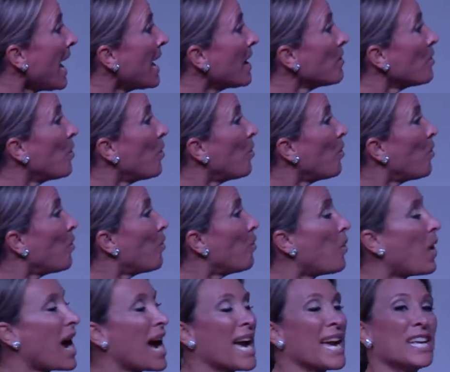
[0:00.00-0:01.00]
And
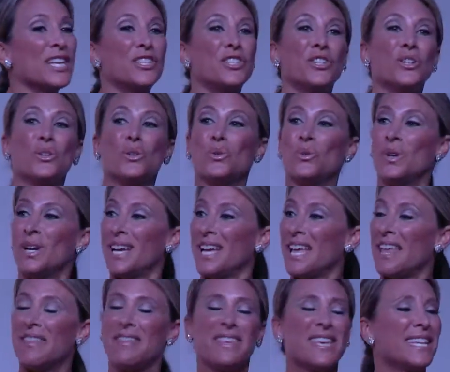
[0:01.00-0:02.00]
why do
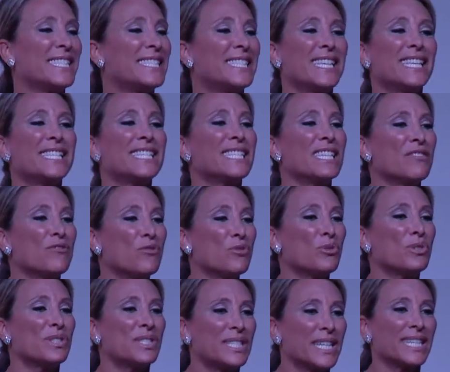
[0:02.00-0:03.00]
the existing
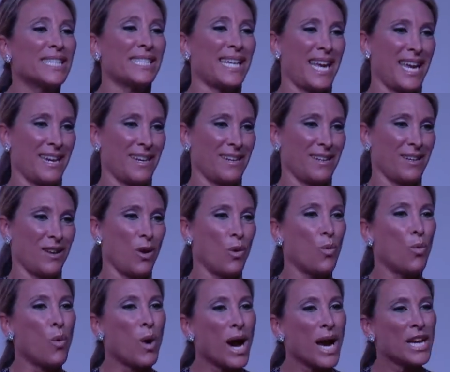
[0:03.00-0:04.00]
rules dictate?
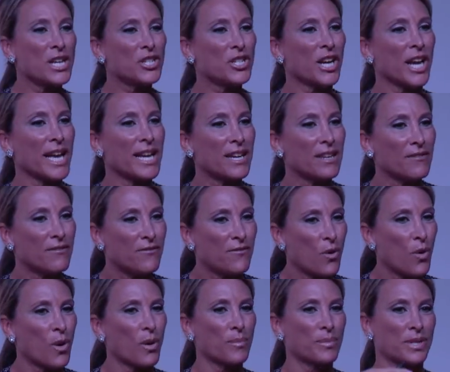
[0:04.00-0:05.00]
Why should I
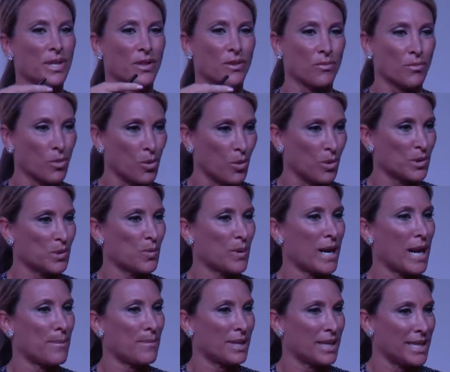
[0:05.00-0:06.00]
conform to the rules
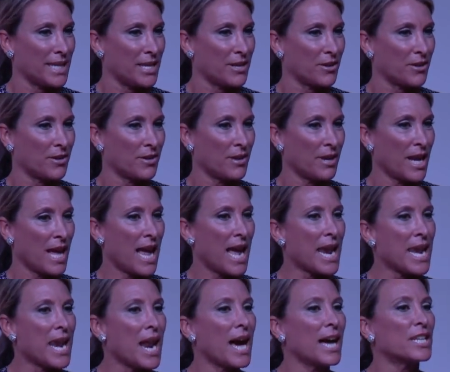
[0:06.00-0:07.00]
when I'm a leader
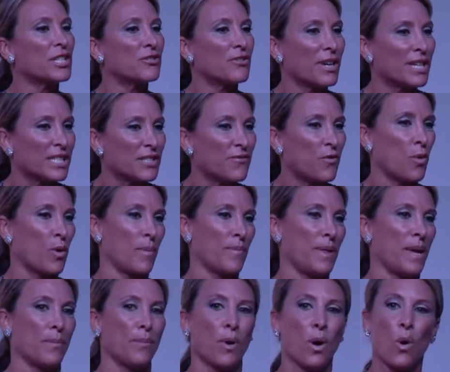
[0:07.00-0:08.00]
and not
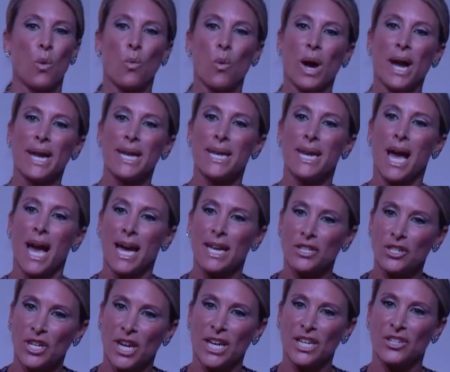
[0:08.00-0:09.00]
transform them? Why
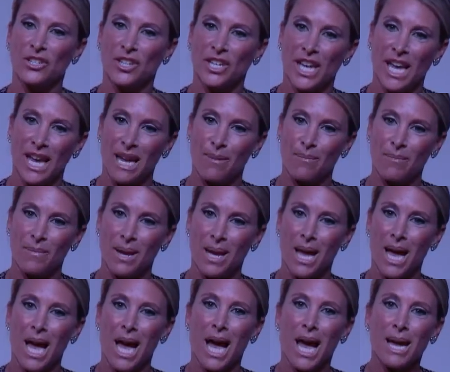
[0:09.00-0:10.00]
not change the game?
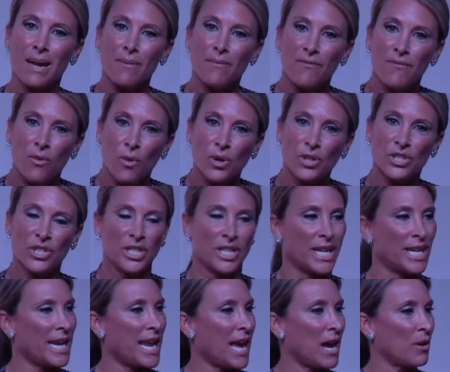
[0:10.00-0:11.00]
I am
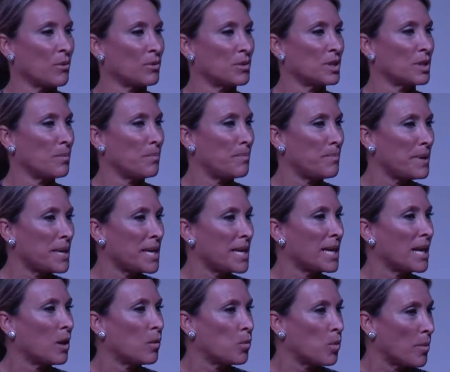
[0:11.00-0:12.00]
fortunate now to
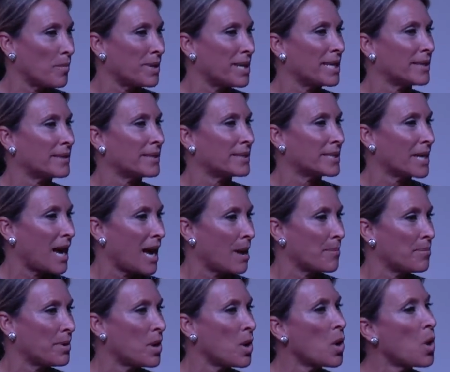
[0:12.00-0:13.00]
be a woman at the
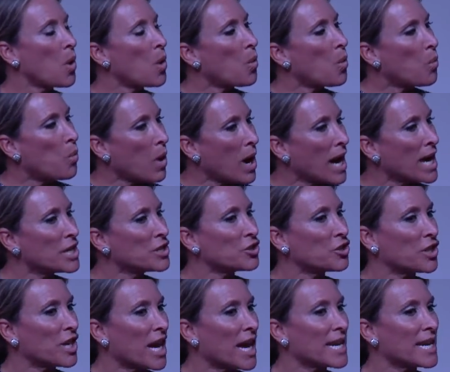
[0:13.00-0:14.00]
top. Why
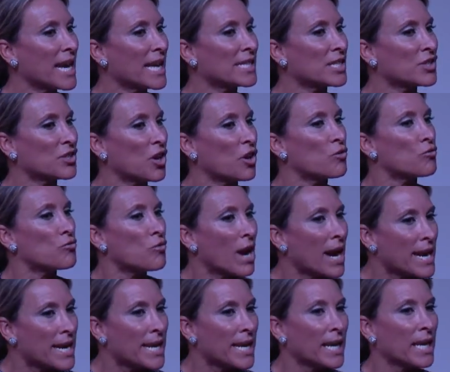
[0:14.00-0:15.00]
should I not start
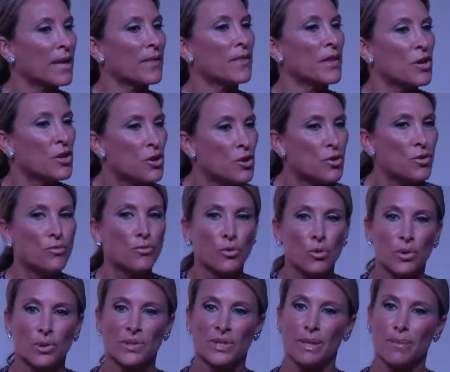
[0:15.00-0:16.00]
writing the new
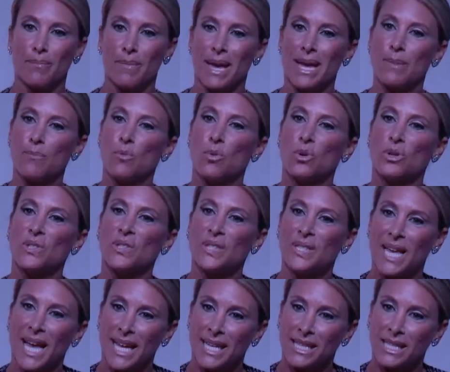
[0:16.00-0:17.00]
rules that make more
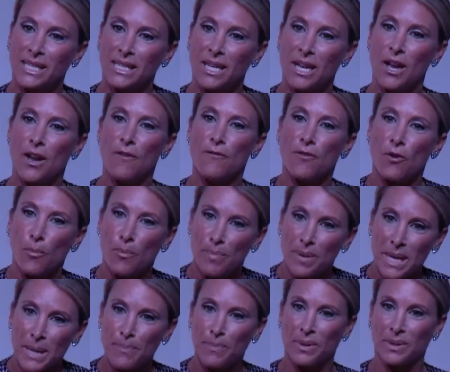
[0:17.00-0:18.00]
sense for
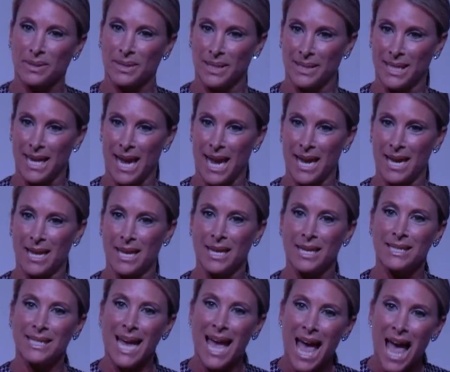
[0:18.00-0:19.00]
people today
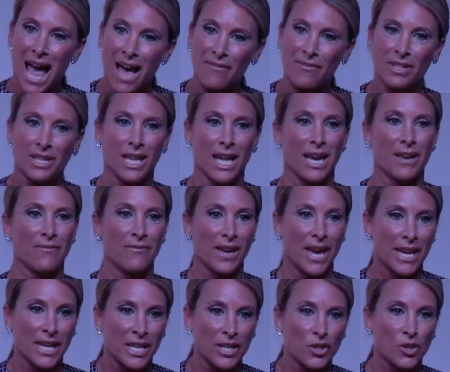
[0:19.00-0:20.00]
to have a life
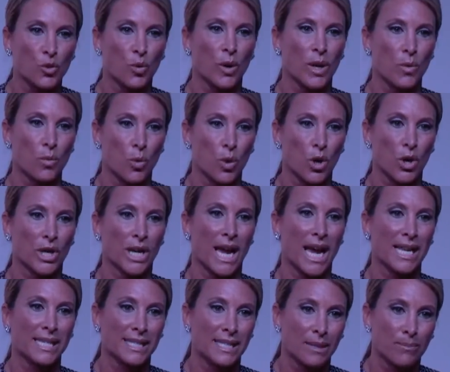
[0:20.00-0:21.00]
and enjoy work
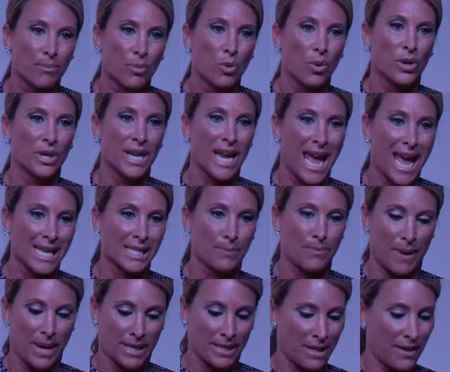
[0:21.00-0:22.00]
as an important
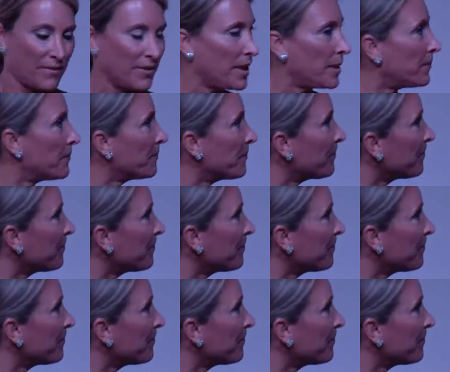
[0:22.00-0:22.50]
aspect of it?